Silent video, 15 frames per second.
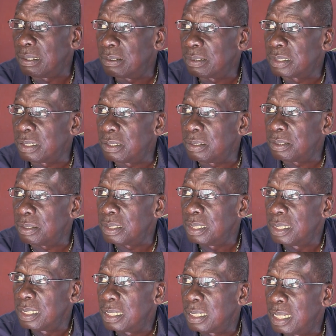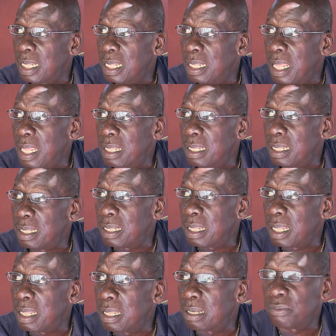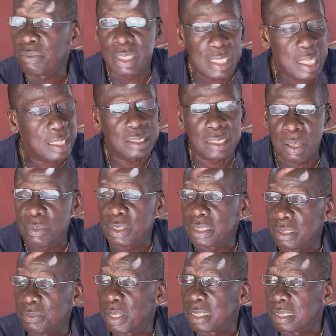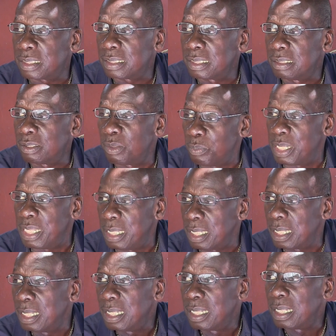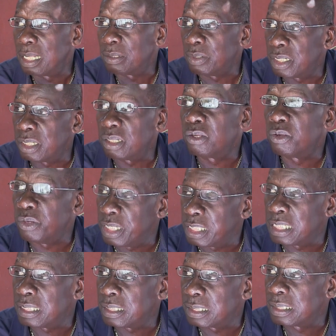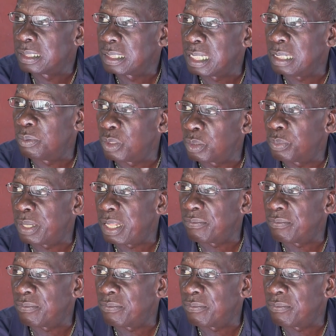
So I already established him as, to me, as one of the greatest keyboard players